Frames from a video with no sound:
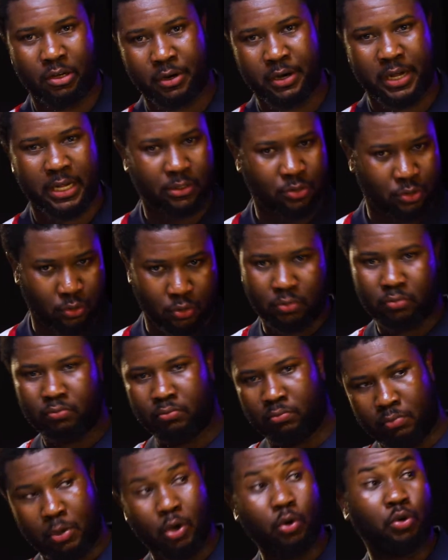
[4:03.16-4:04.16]
All right. So
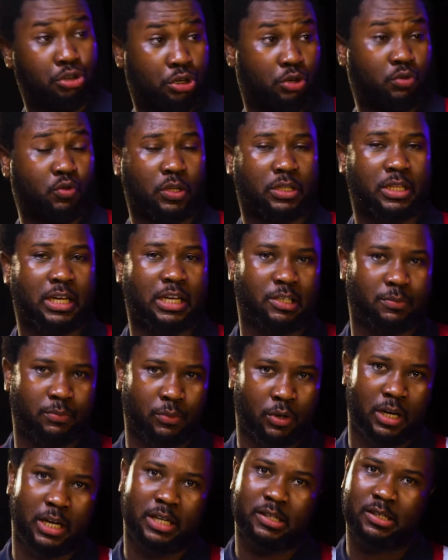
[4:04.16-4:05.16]
may we drink water
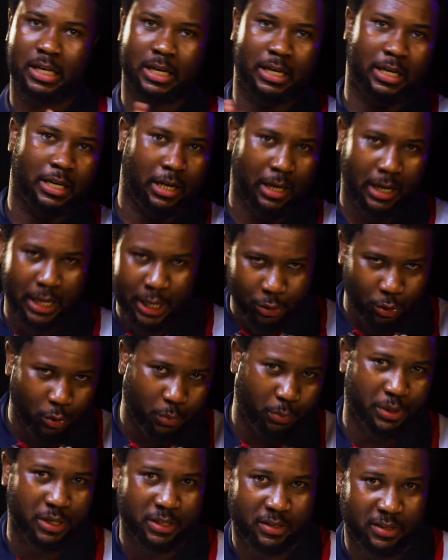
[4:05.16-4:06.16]
small. Let's take a little
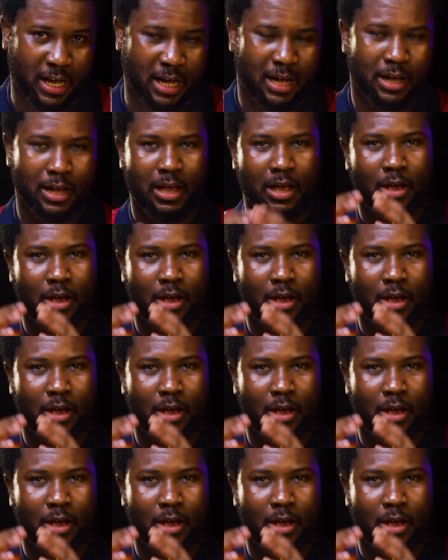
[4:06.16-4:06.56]
breather.